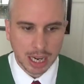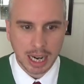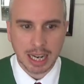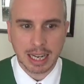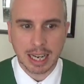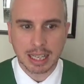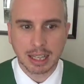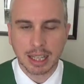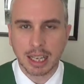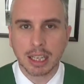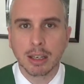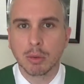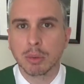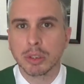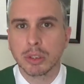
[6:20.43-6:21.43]
And I think
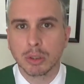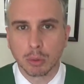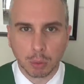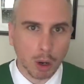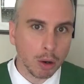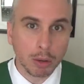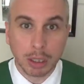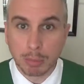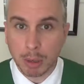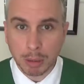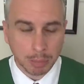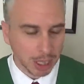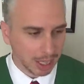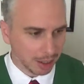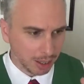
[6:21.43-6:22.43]
it was a growing
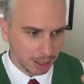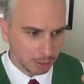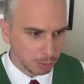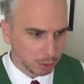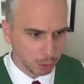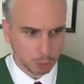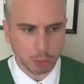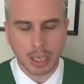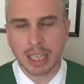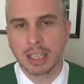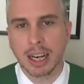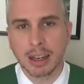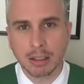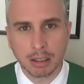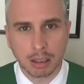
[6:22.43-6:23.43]
moment. I thought it was great
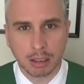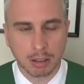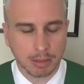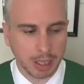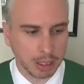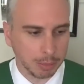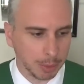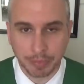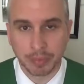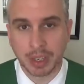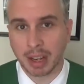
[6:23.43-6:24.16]
character development.